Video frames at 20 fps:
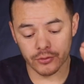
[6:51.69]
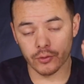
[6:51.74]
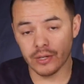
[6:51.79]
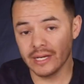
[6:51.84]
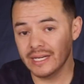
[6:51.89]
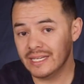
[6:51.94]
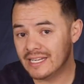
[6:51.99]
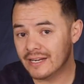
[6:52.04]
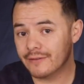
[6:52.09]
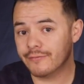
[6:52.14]

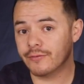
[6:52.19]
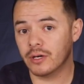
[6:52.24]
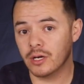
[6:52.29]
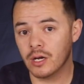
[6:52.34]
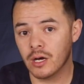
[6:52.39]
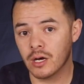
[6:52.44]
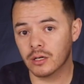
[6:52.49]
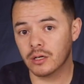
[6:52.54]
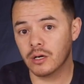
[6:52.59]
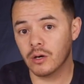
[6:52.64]
3
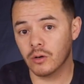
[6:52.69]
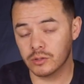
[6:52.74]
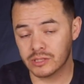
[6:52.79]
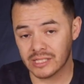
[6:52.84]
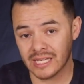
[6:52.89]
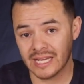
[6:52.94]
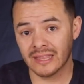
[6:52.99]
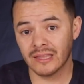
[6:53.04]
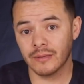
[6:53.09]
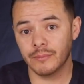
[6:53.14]
different hunt
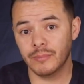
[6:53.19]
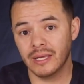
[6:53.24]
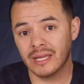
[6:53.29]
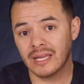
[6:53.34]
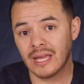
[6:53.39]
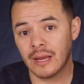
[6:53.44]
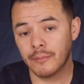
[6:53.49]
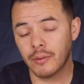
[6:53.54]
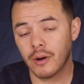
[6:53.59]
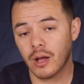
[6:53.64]
codes in the big game